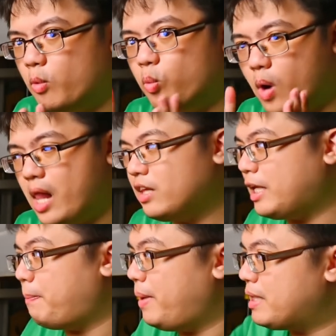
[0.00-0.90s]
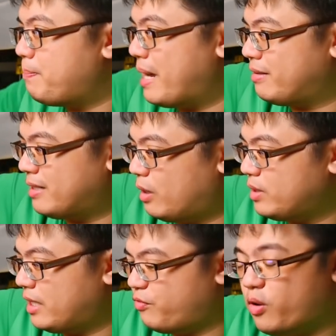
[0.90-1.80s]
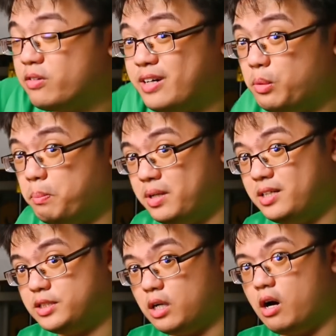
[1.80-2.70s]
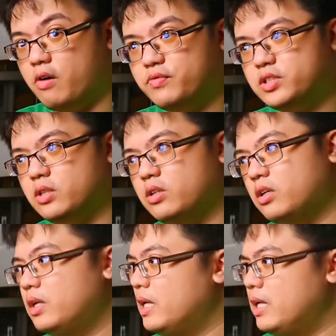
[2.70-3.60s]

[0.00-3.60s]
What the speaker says: while keeping the background and the foreground blurred off. So